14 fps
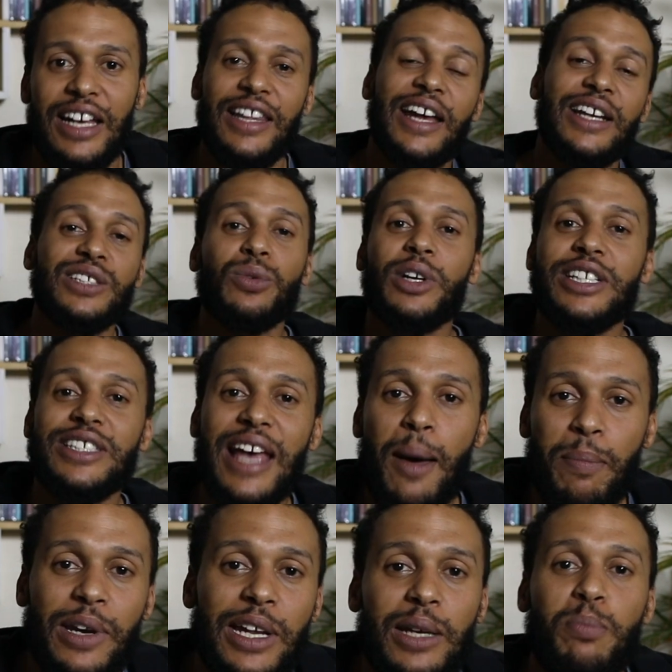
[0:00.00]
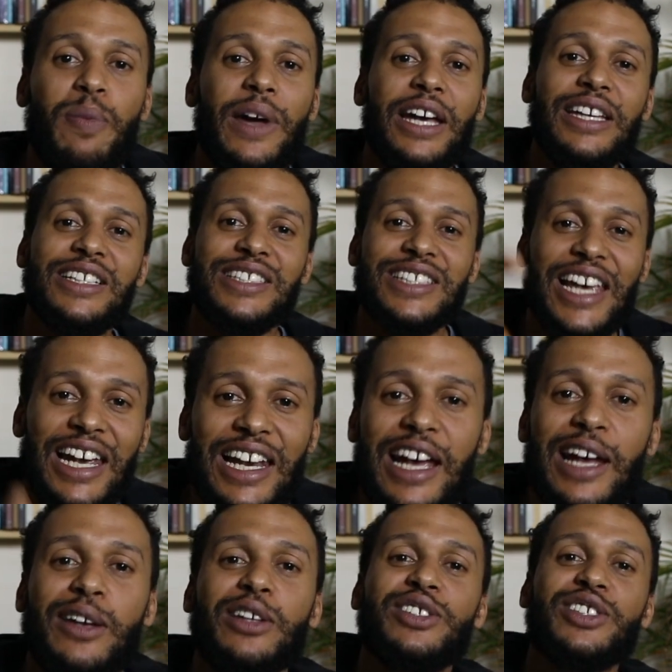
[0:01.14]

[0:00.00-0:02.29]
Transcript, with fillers: That is what is happening. Bheki Cele,